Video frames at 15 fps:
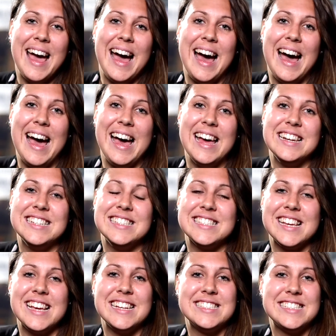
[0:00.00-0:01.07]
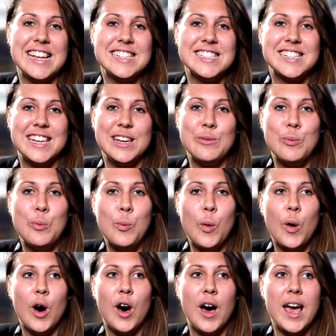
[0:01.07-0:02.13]
And essentially
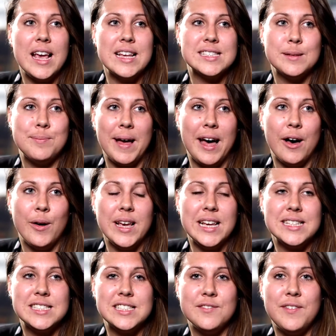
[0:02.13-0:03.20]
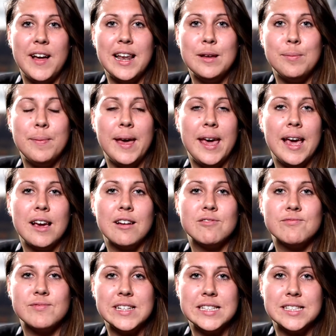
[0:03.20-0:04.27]
what it's about is
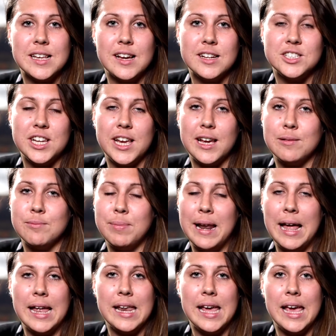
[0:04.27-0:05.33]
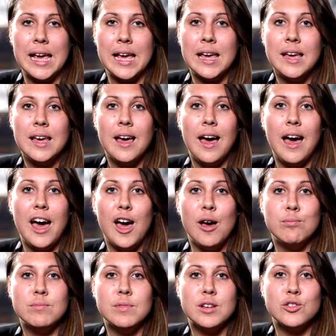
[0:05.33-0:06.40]
developing, researching, planning
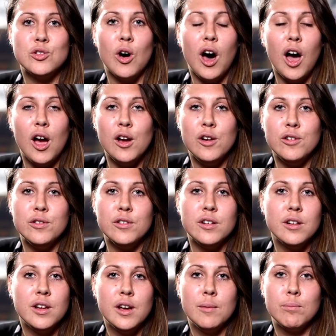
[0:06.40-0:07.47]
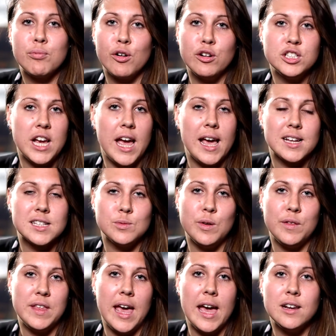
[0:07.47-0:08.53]
your own project
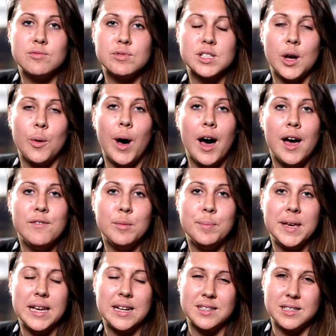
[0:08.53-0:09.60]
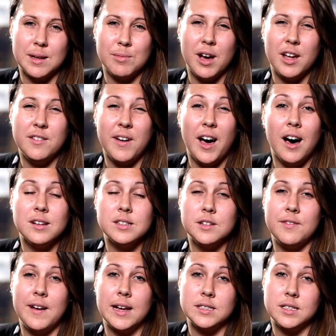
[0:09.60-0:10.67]
with the end result either being some kind of
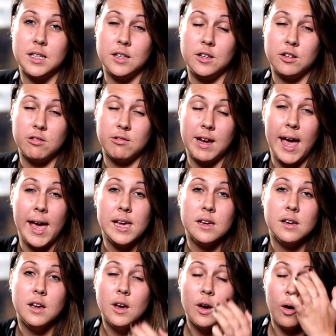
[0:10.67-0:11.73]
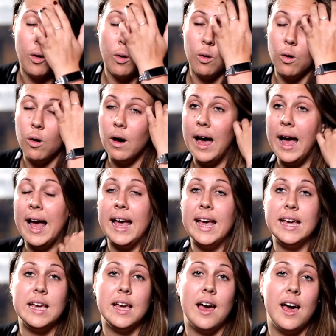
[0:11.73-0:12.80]
artifact that you create or
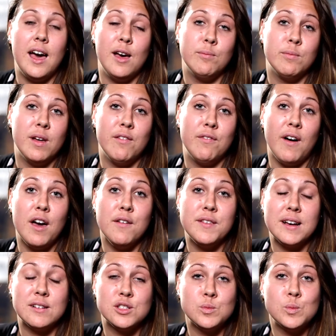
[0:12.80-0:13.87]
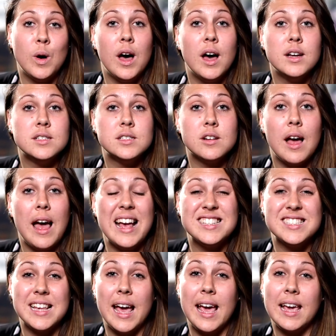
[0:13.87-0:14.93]
a 5,000 word
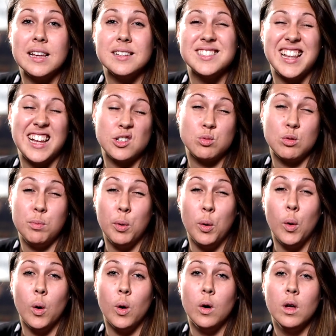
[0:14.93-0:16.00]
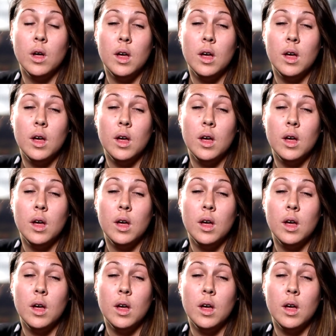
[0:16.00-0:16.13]
essay / report